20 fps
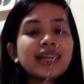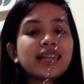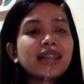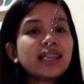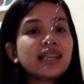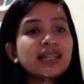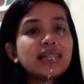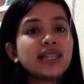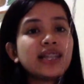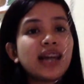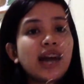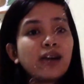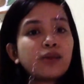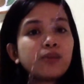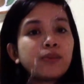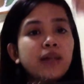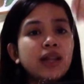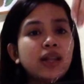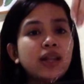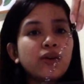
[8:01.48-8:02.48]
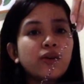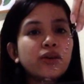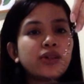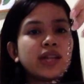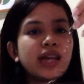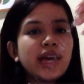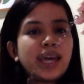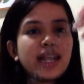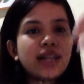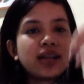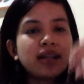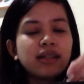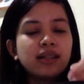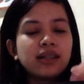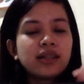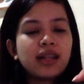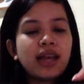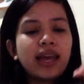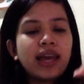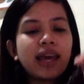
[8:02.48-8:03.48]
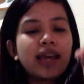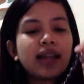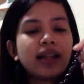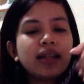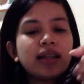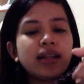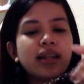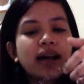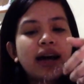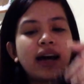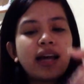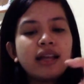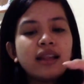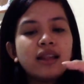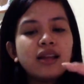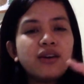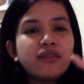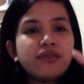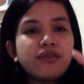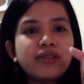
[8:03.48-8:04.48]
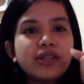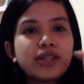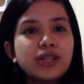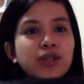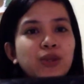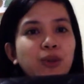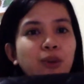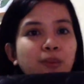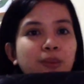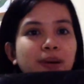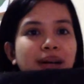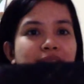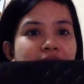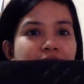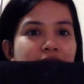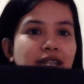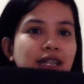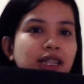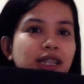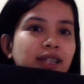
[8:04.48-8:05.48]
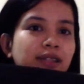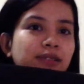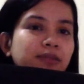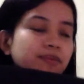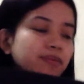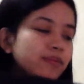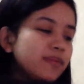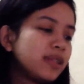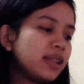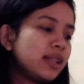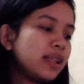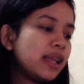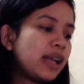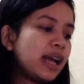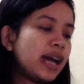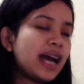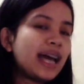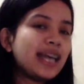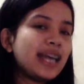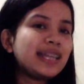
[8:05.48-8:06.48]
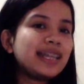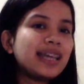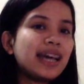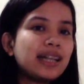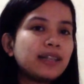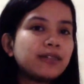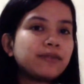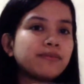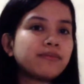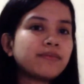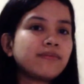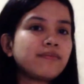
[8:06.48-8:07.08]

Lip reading: link this down below then. And I love it so much. Ayan.